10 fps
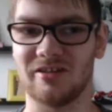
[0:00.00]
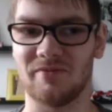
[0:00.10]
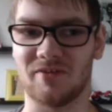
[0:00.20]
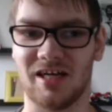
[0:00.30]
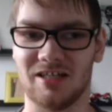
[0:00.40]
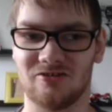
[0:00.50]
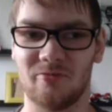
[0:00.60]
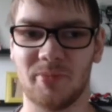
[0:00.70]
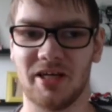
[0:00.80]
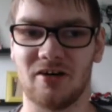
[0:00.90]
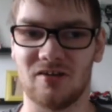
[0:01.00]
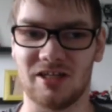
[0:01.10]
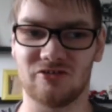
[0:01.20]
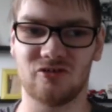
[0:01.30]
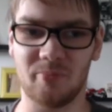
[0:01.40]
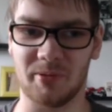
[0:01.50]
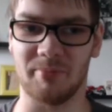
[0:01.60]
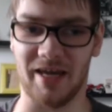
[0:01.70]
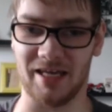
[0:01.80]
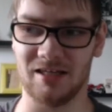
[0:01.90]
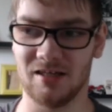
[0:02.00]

a different kind of superhero like Superman.